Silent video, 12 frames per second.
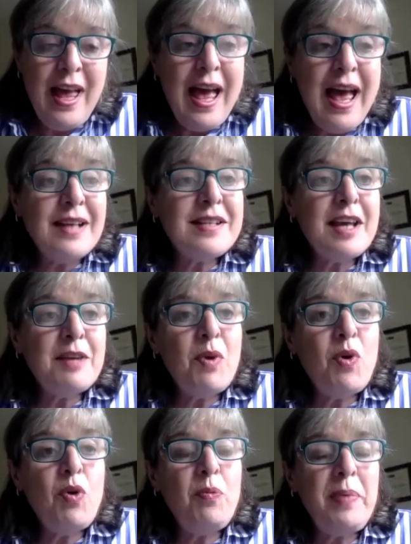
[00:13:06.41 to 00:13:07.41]
and I'm
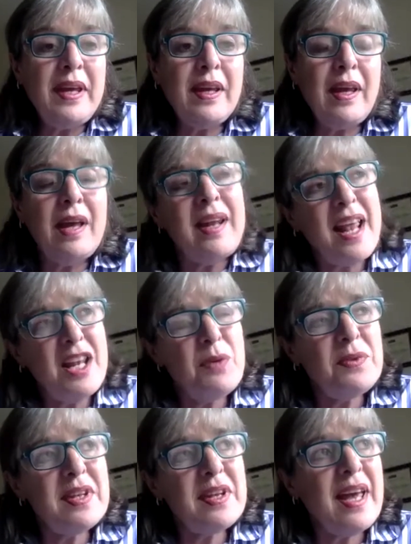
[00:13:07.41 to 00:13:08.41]
hoping, and anyone
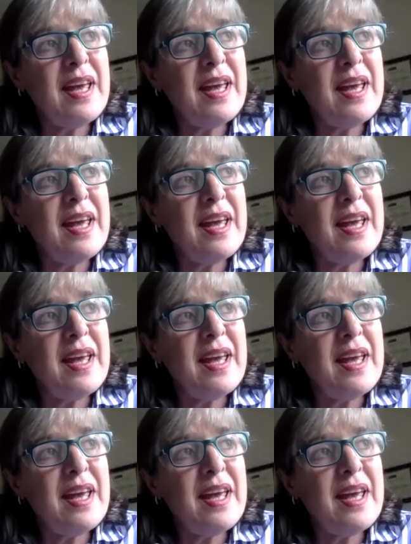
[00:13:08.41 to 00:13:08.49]
that I